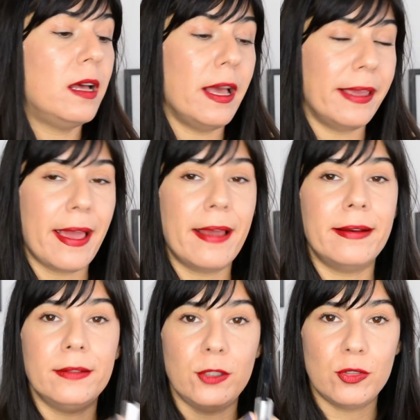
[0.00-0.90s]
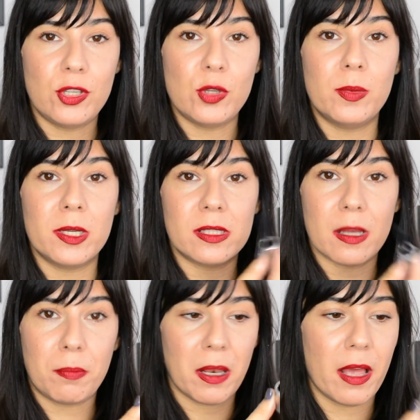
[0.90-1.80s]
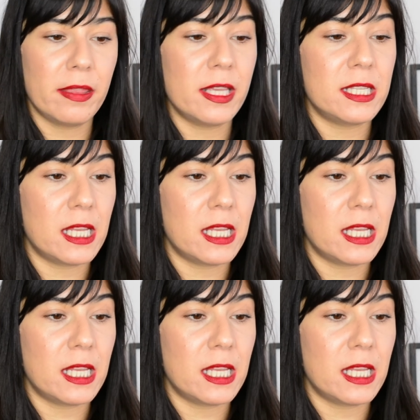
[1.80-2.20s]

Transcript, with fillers: Again, YouTubers apply this.